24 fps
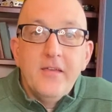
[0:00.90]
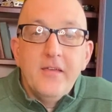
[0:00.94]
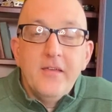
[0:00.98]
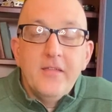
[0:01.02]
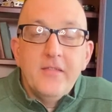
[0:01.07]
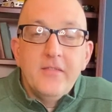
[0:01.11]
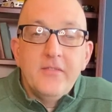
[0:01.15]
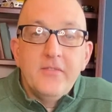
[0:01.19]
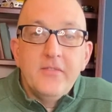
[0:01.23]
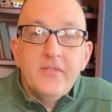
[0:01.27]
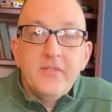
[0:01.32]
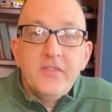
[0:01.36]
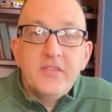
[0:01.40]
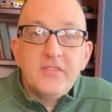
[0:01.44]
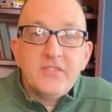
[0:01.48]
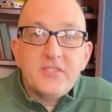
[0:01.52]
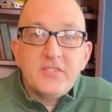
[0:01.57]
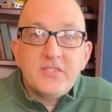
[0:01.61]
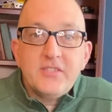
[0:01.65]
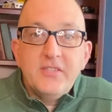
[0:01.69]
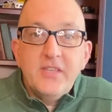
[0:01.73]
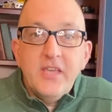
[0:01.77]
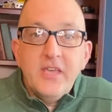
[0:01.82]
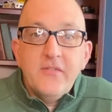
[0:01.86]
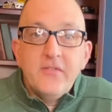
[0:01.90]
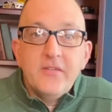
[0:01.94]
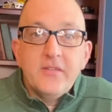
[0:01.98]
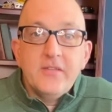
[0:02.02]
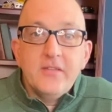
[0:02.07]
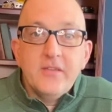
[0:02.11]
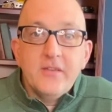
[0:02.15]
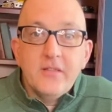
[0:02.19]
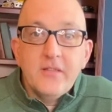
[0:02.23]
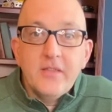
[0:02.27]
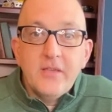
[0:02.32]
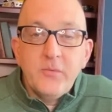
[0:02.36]
This is David
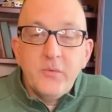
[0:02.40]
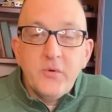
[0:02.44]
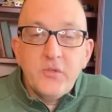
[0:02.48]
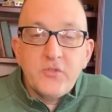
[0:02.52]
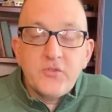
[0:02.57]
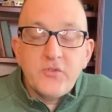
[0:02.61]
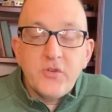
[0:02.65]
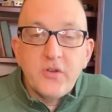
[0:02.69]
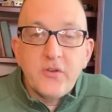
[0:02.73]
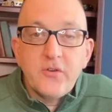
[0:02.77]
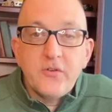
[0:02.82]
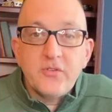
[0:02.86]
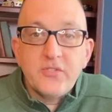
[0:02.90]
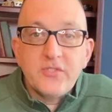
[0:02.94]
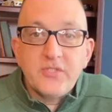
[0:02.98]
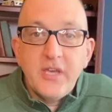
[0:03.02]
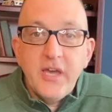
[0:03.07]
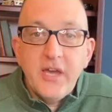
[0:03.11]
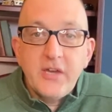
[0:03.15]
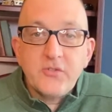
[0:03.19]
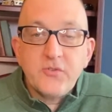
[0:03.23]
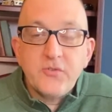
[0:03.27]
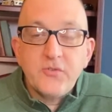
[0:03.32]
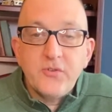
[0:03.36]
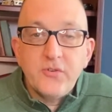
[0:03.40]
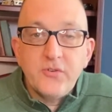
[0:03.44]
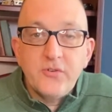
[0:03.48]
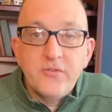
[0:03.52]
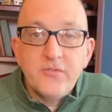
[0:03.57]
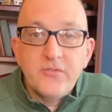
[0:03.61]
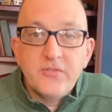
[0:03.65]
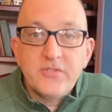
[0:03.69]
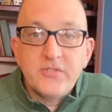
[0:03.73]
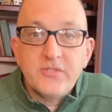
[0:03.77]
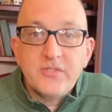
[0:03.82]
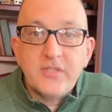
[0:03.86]
Dilly with Truckers Tax
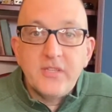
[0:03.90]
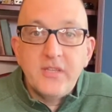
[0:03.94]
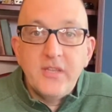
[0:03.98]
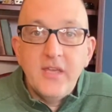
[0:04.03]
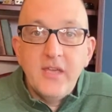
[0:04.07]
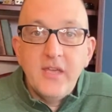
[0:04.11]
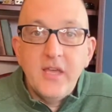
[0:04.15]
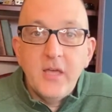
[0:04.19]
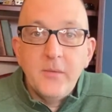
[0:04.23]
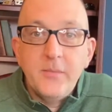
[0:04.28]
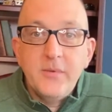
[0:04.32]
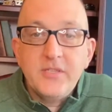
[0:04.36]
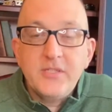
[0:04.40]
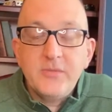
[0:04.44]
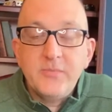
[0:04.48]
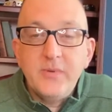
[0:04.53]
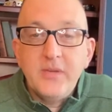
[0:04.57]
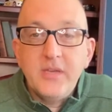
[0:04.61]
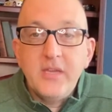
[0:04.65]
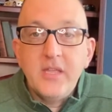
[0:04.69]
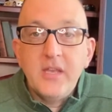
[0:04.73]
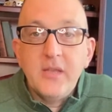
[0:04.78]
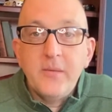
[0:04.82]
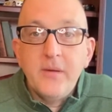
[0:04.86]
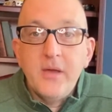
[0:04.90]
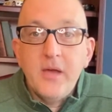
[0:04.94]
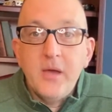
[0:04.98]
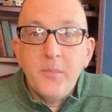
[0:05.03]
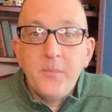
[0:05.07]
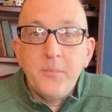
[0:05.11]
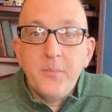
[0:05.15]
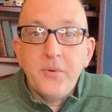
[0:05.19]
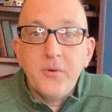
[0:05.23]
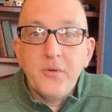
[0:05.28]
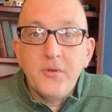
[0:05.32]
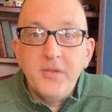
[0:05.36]
Returns. Today I'll be speaking about
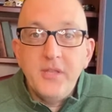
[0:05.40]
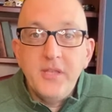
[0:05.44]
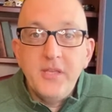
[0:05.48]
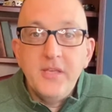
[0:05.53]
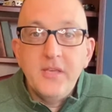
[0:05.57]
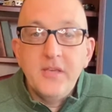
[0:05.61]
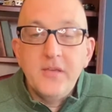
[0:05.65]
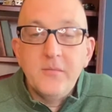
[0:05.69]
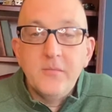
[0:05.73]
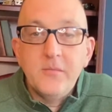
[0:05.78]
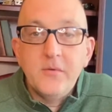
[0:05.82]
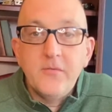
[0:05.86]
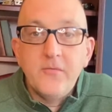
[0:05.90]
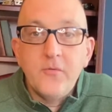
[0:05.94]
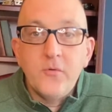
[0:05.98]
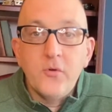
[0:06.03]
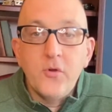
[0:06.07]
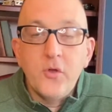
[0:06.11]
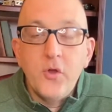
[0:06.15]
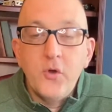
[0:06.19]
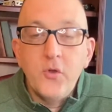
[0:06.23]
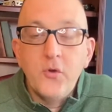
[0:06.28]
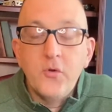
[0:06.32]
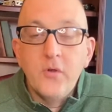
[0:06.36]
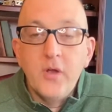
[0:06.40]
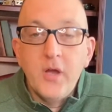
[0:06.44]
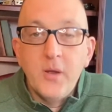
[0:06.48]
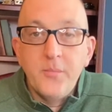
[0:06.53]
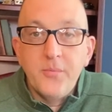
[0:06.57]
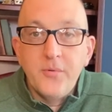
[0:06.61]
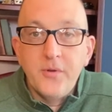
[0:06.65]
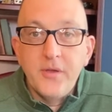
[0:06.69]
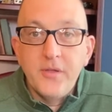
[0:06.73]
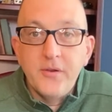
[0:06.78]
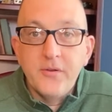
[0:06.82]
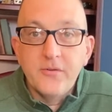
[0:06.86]
per diem for
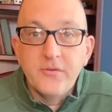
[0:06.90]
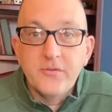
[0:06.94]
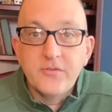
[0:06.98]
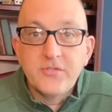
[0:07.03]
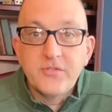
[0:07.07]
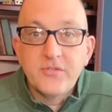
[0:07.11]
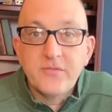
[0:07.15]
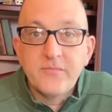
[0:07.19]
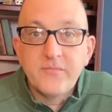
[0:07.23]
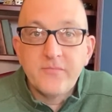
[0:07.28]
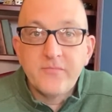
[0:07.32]
owner-operators.